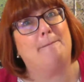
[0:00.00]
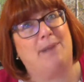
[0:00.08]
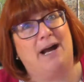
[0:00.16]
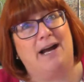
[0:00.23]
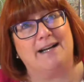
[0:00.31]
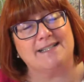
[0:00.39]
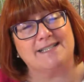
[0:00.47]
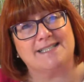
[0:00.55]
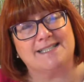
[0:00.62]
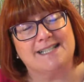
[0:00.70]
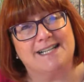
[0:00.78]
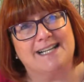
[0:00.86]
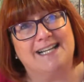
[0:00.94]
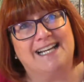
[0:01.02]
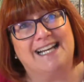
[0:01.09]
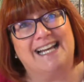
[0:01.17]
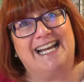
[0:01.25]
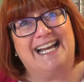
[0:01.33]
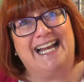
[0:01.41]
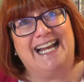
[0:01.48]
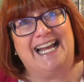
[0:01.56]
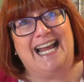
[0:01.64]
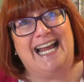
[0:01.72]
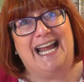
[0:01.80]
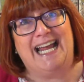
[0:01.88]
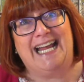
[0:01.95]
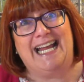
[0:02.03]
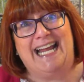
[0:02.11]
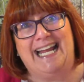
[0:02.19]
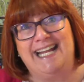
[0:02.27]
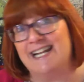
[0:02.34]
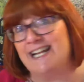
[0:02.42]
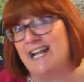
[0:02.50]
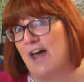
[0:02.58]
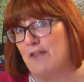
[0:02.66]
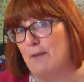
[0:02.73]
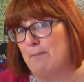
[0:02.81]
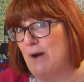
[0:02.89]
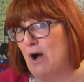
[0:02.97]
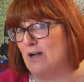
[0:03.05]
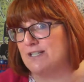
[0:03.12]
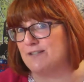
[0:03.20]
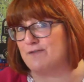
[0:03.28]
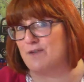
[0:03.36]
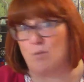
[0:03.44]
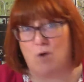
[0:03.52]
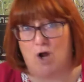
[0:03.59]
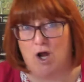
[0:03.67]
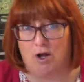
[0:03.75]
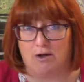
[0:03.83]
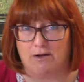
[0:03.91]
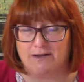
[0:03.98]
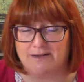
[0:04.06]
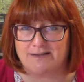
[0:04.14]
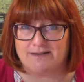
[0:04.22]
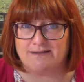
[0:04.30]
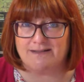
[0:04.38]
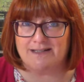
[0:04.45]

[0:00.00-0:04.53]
But in another part of the world,